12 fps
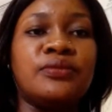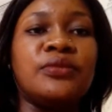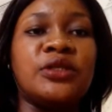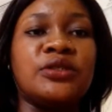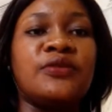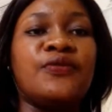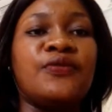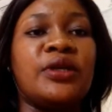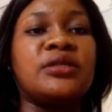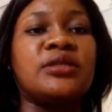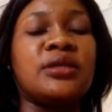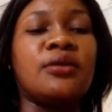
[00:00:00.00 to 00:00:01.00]
the
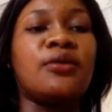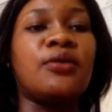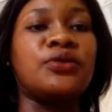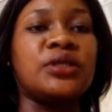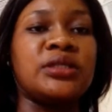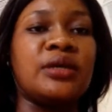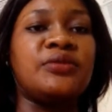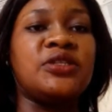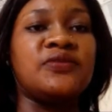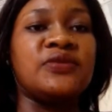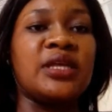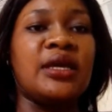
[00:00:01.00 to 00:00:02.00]
different
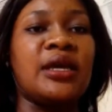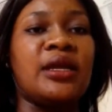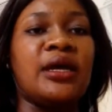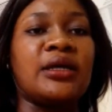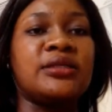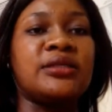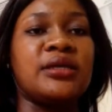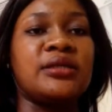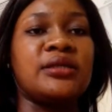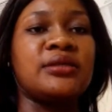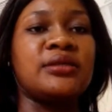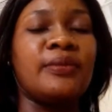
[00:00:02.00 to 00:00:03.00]
contraceptives they can access
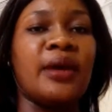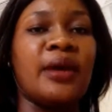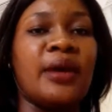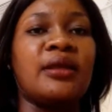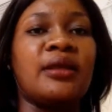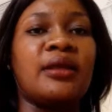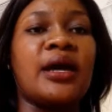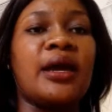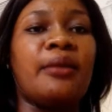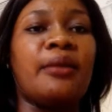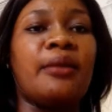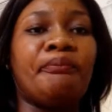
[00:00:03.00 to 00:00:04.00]
at that time.